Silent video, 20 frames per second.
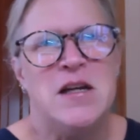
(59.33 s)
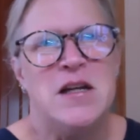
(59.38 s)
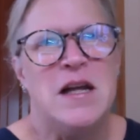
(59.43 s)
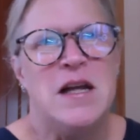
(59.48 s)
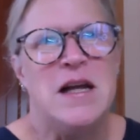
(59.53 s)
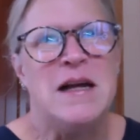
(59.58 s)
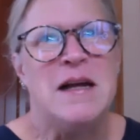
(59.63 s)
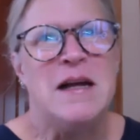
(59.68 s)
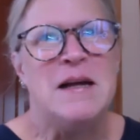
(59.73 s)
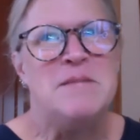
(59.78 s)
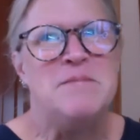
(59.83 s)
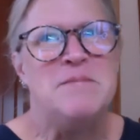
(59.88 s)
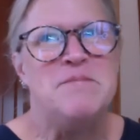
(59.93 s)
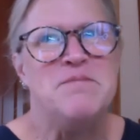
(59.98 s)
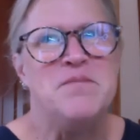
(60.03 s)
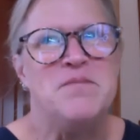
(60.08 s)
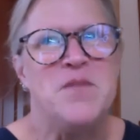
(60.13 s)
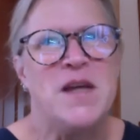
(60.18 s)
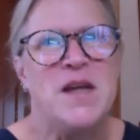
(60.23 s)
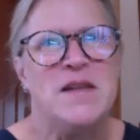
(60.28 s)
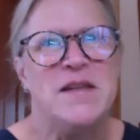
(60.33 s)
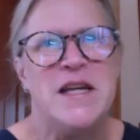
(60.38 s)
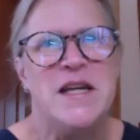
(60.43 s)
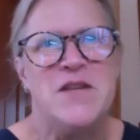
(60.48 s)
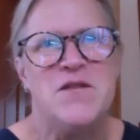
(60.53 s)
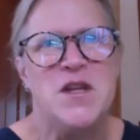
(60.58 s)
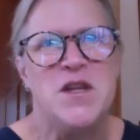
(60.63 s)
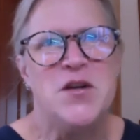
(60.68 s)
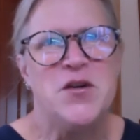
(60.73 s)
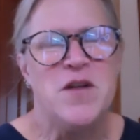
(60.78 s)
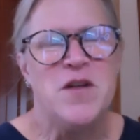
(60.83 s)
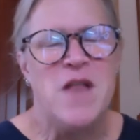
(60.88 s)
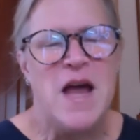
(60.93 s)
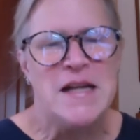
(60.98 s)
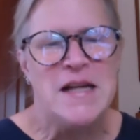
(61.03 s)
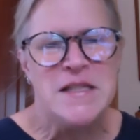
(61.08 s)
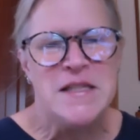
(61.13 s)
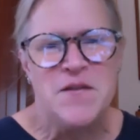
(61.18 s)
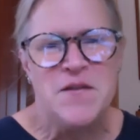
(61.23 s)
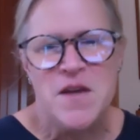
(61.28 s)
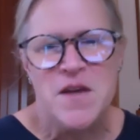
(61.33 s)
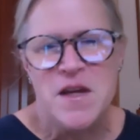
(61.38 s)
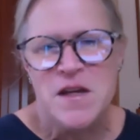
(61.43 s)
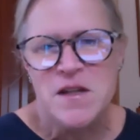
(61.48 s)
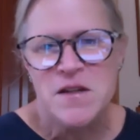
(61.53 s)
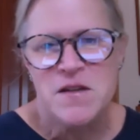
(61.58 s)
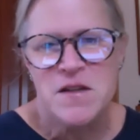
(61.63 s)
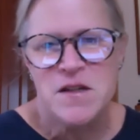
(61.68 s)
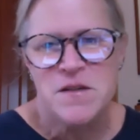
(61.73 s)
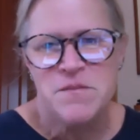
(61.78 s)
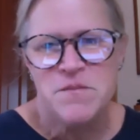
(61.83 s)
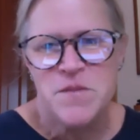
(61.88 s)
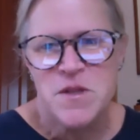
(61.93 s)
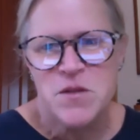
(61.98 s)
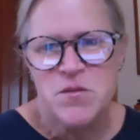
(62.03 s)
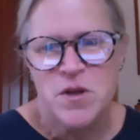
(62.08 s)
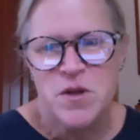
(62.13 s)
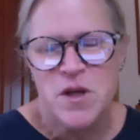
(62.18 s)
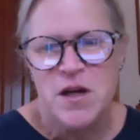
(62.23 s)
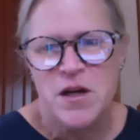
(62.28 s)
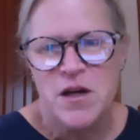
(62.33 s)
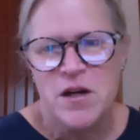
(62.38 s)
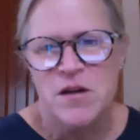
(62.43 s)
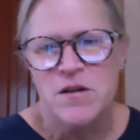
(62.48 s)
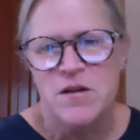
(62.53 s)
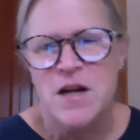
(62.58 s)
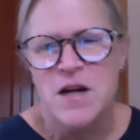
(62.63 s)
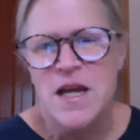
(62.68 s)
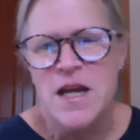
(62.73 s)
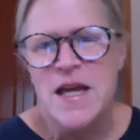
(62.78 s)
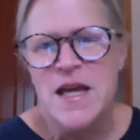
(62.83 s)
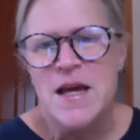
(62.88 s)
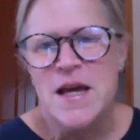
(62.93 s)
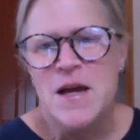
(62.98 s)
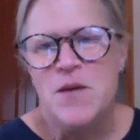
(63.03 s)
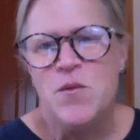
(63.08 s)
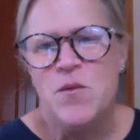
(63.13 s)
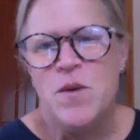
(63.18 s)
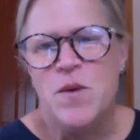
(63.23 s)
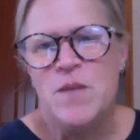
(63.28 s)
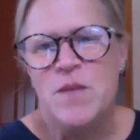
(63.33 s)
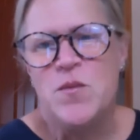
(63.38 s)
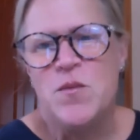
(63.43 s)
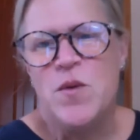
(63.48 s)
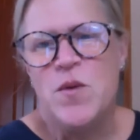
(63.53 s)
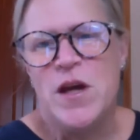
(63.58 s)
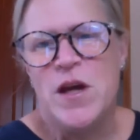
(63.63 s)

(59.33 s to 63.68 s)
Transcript: um, that leave their class at the end of the school year, we